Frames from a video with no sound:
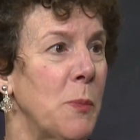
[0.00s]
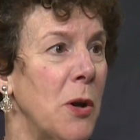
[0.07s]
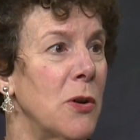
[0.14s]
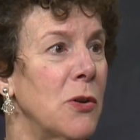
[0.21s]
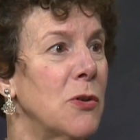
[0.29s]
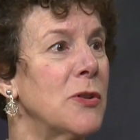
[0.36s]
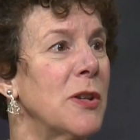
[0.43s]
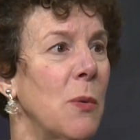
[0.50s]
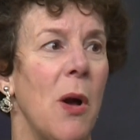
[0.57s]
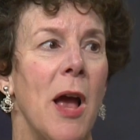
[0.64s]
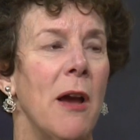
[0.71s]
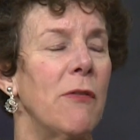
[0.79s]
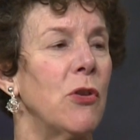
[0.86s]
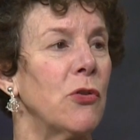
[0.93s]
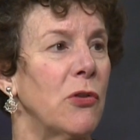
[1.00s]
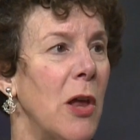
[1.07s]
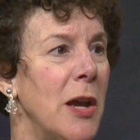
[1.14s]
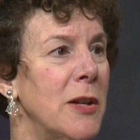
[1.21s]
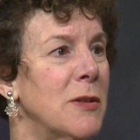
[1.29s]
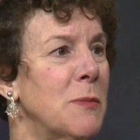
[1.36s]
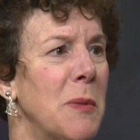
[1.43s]
partners, and we'll have those
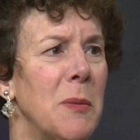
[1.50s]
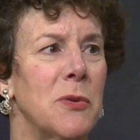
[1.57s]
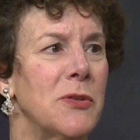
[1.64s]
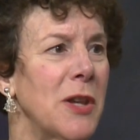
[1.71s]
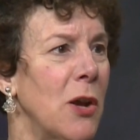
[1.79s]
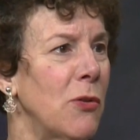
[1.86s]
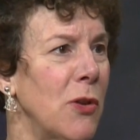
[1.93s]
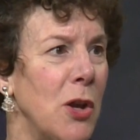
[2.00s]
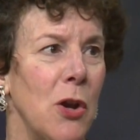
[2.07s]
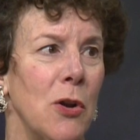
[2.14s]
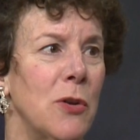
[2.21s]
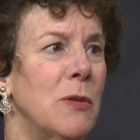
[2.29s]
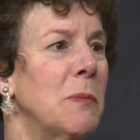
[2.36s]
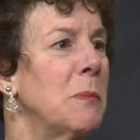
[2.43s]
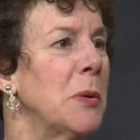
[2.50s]
Lions members out in the garden